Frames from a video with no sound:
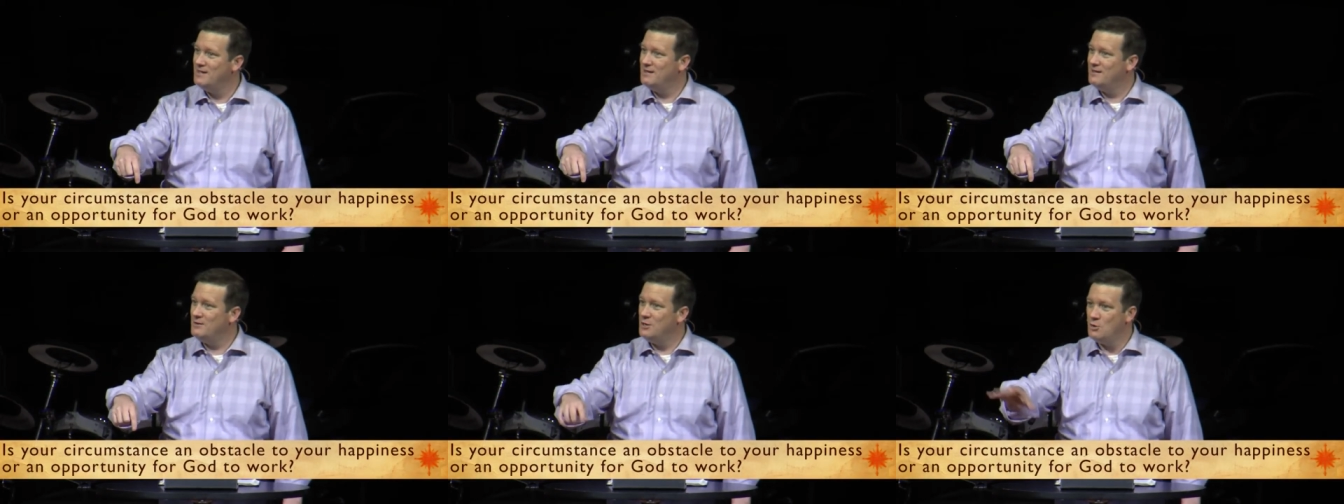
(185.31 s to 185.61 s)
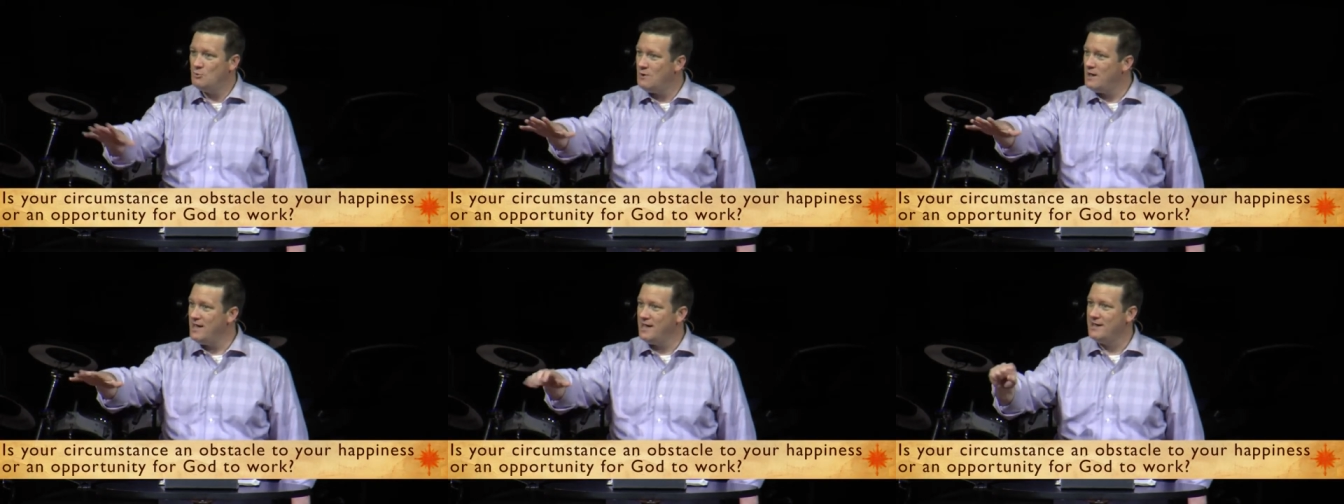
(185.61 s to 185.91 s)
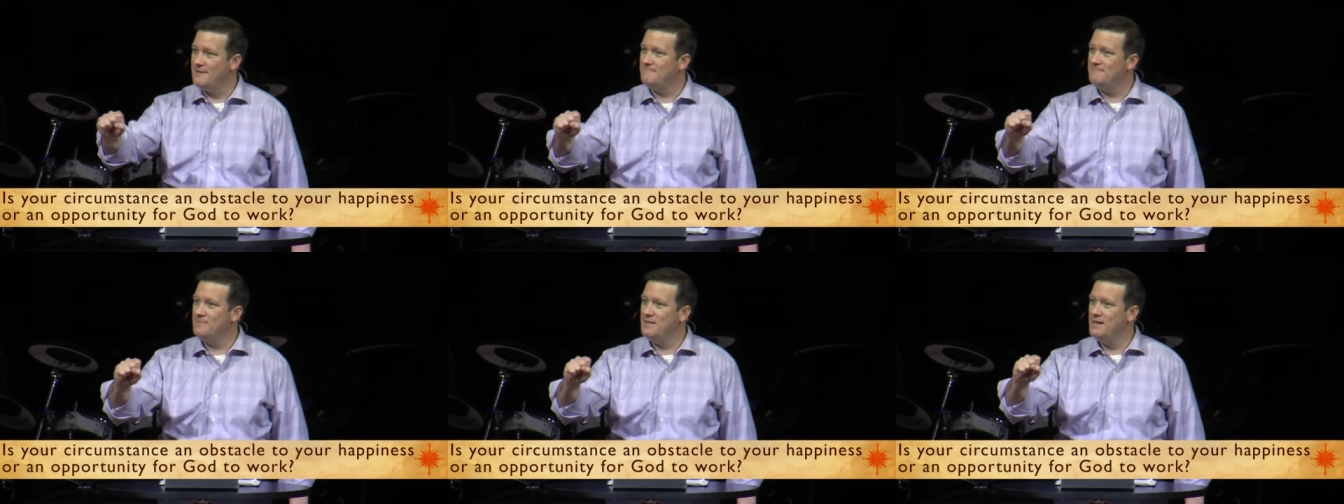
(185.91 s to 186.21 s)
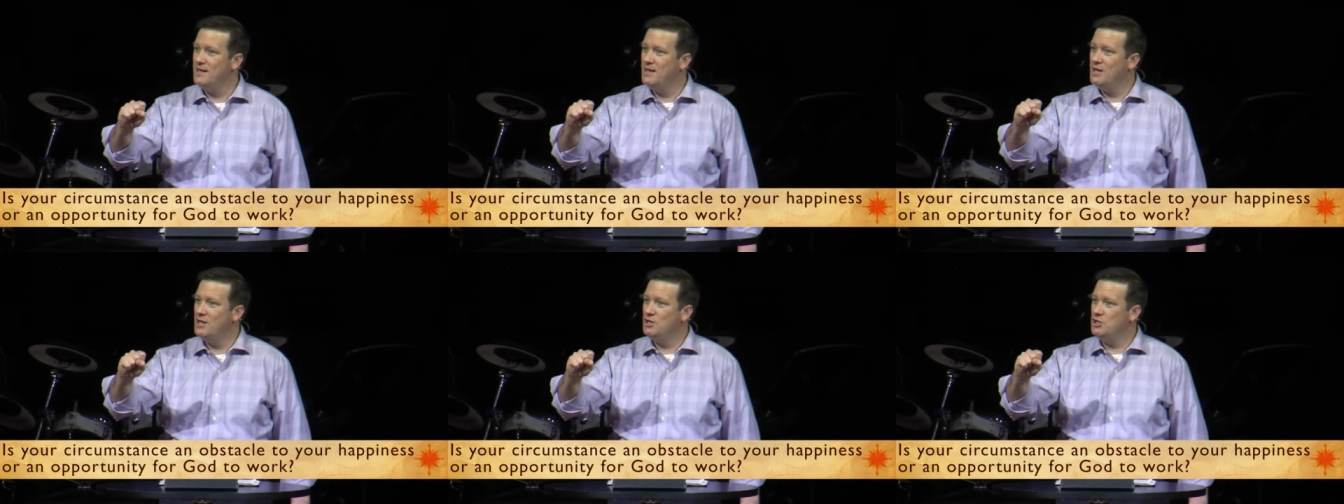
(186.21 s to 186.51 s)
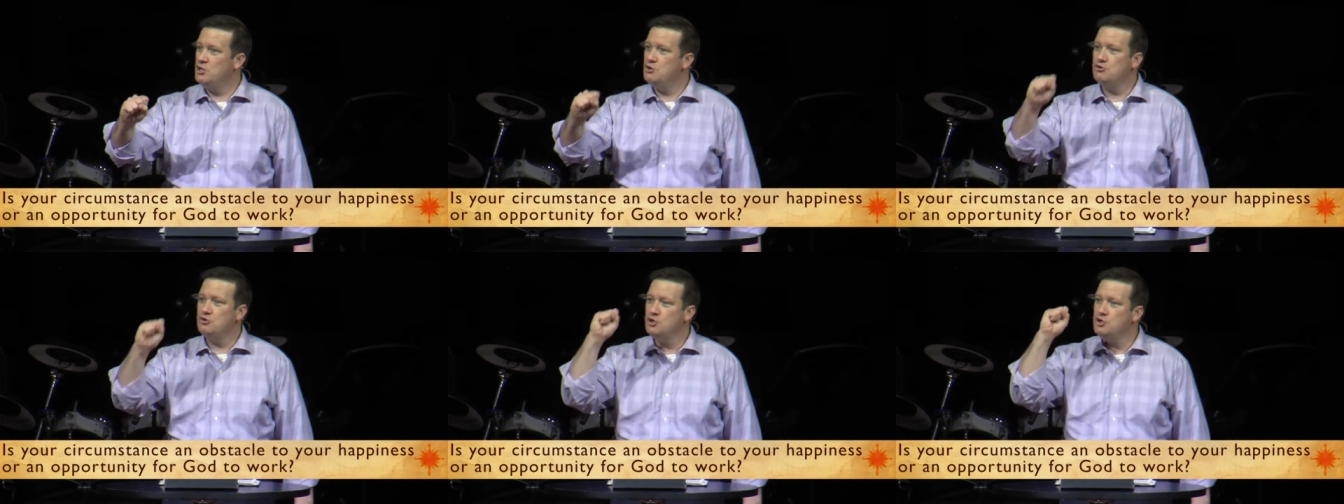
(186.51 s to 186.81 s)
No way.
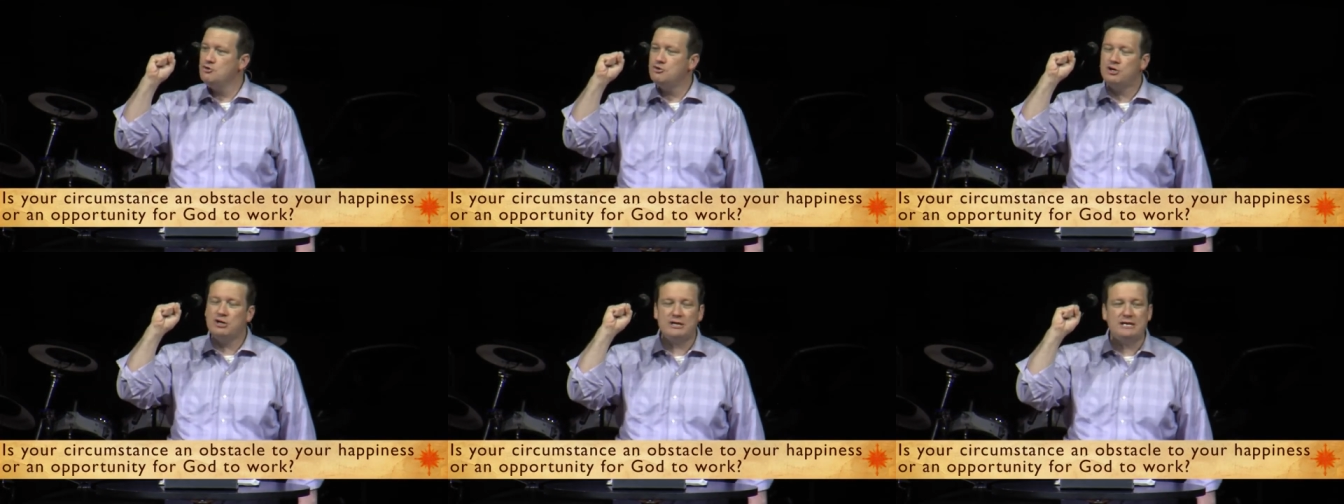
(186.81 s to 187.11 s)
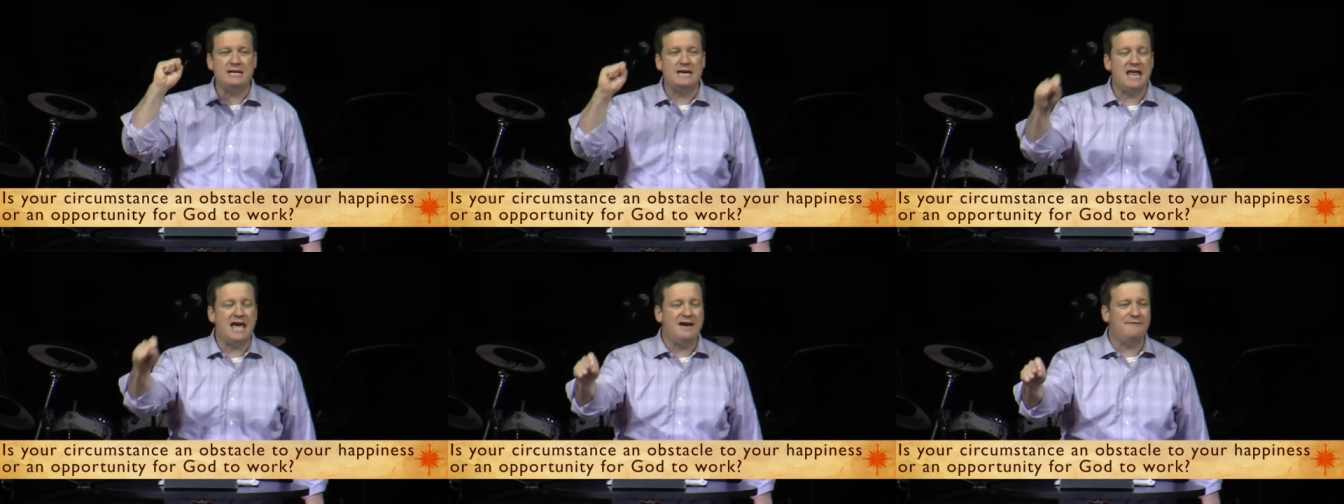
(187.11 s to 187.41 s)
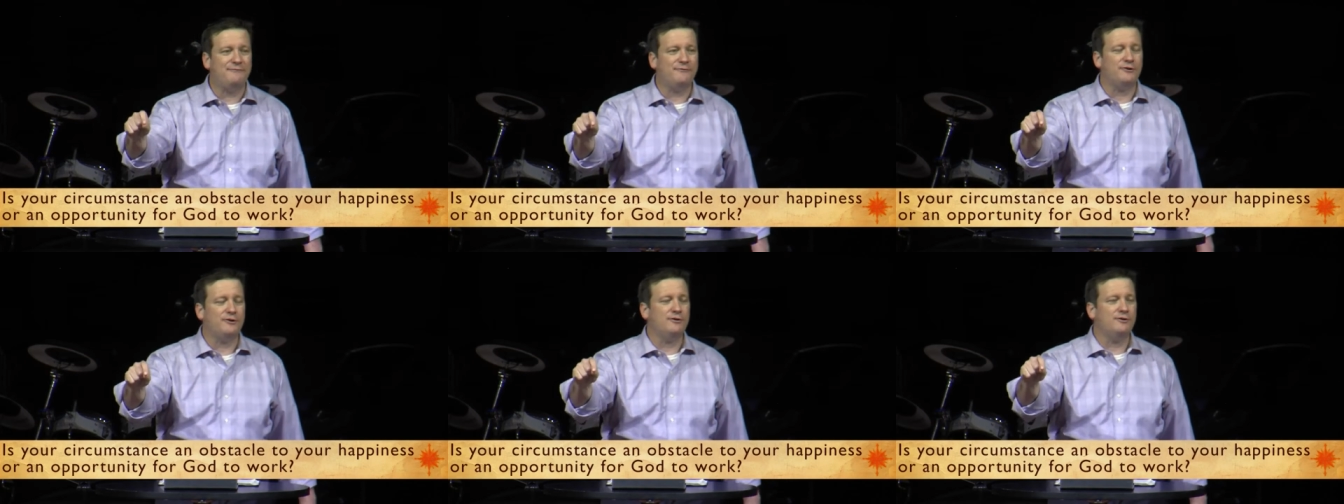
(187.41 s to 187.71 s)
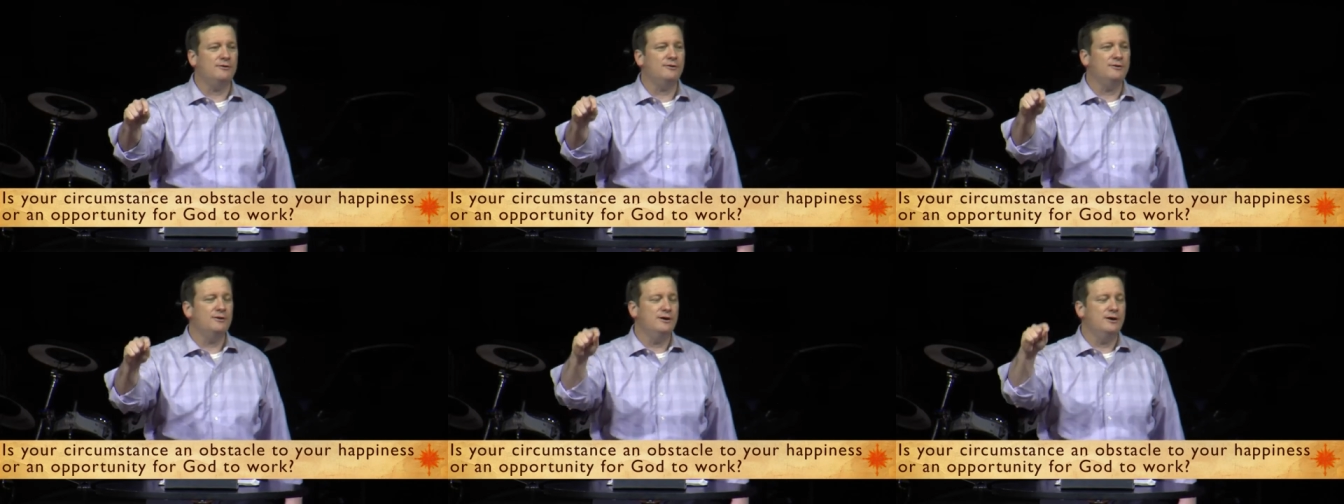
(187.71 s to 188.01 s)
You, you could never